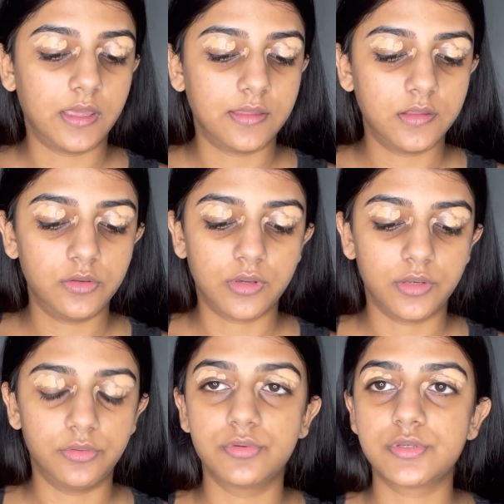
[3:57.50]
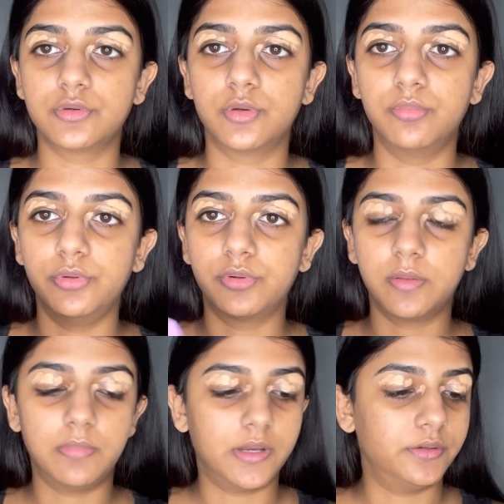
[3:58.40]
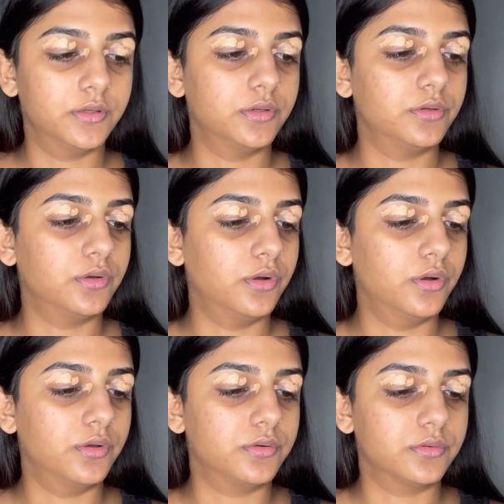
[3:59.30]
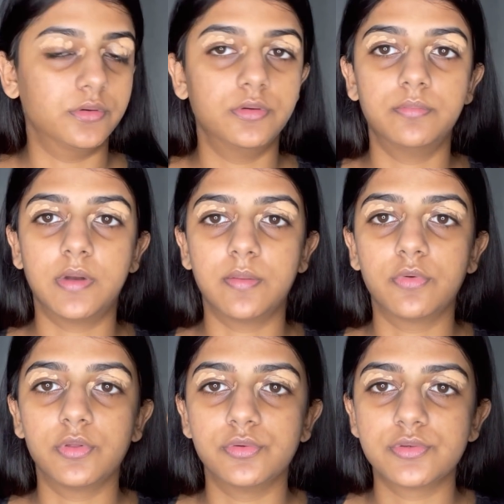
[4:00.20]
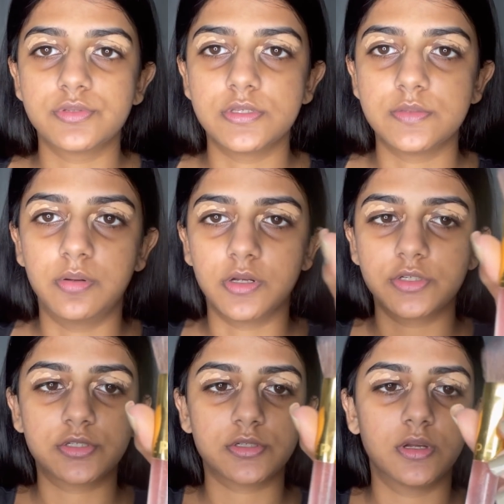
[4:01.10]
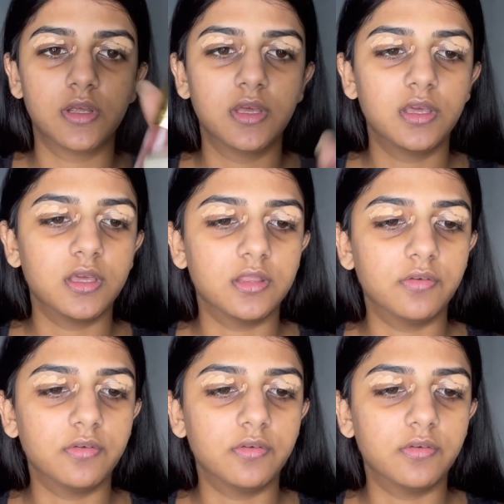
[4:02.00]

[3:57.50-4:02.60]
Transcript: Either you can use your beauty blender or uh, but I'm going to use this brush in the